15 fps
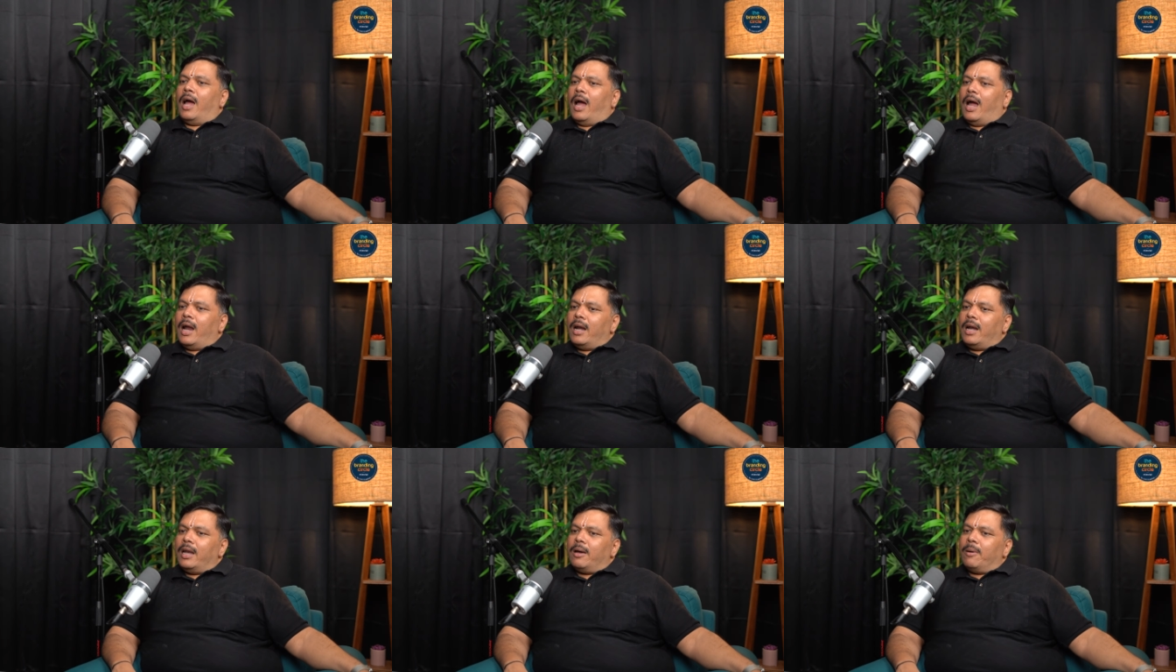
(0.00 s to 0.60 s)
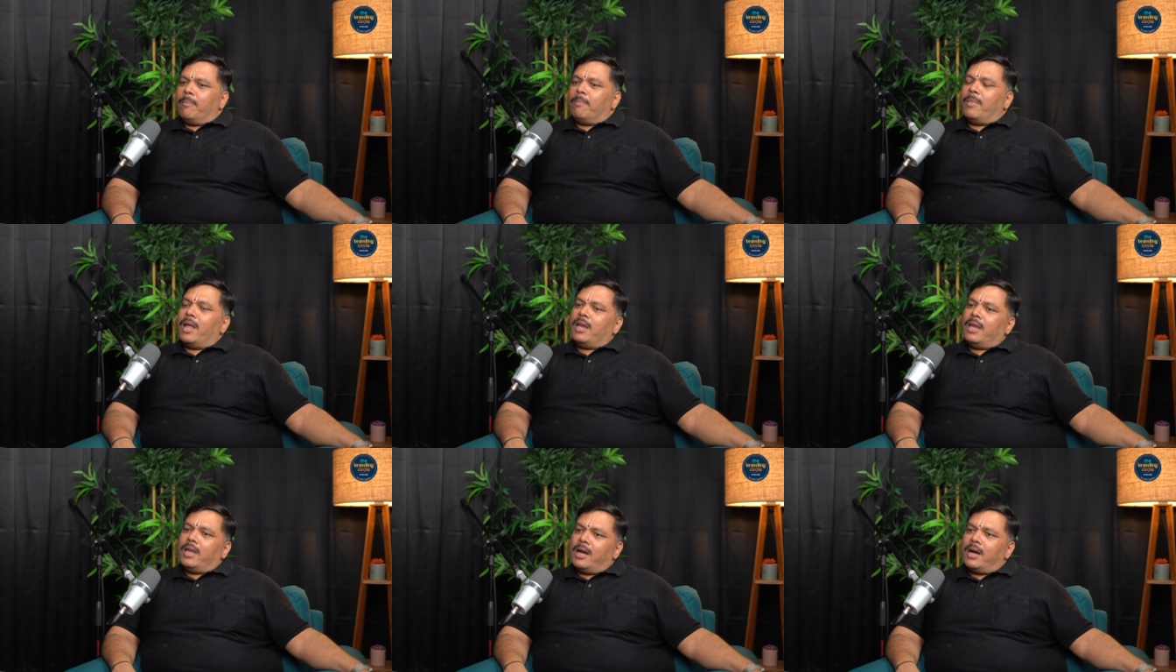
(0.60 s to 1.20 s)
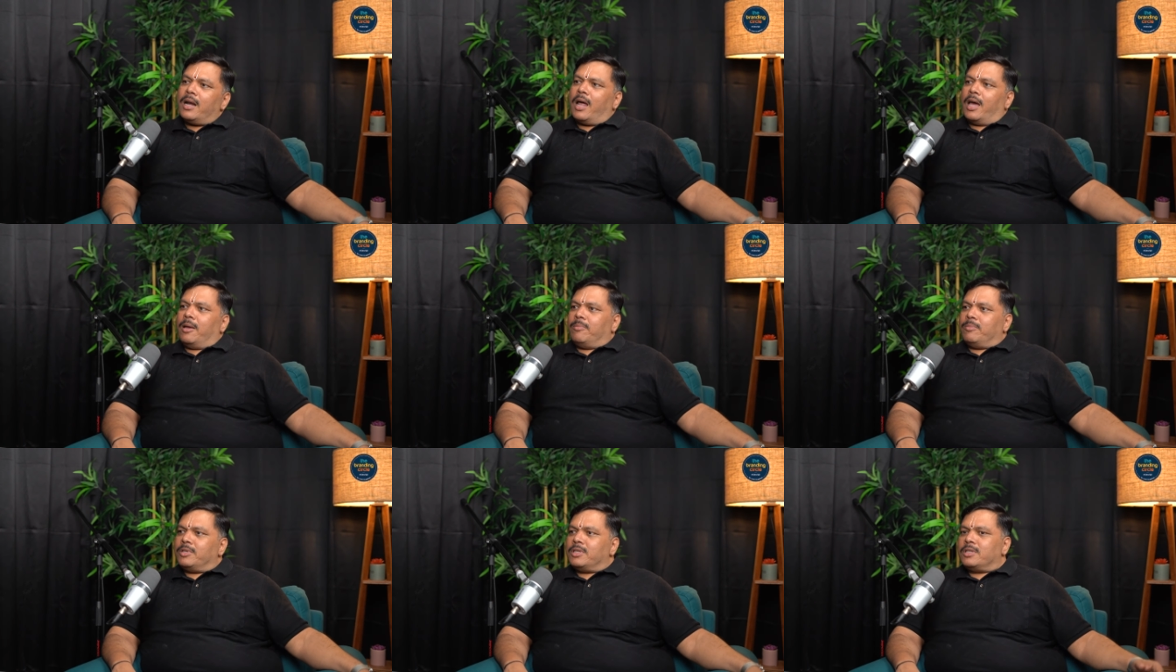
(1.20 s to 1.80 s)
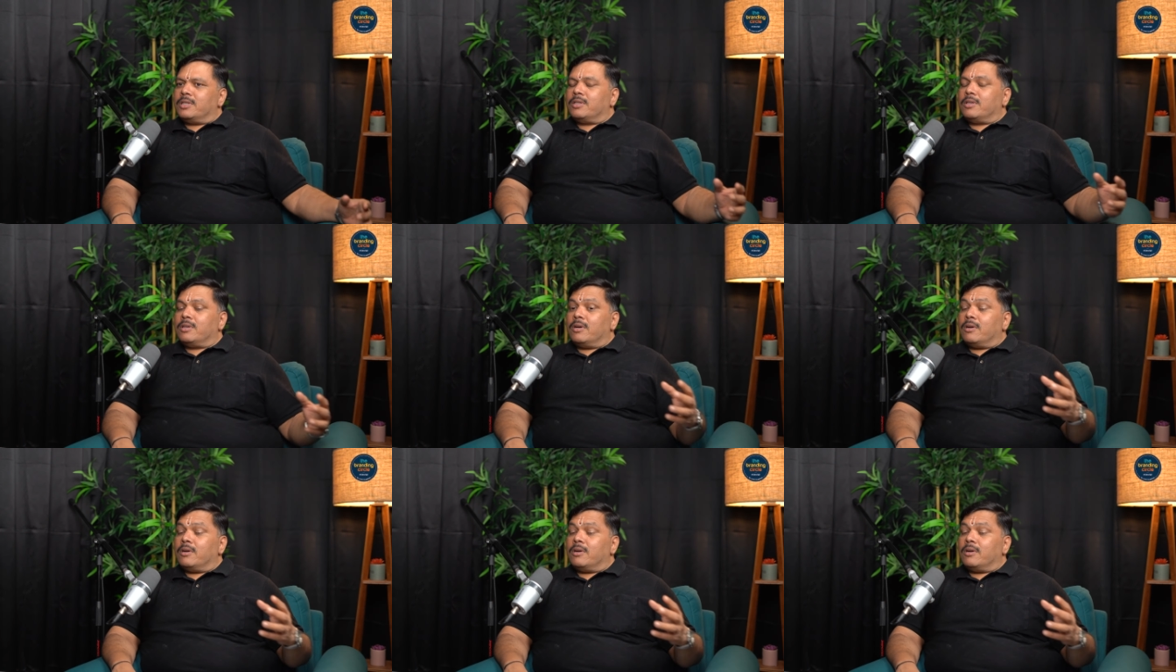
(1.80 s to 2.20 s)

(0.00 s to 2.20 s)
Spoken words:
And many a times,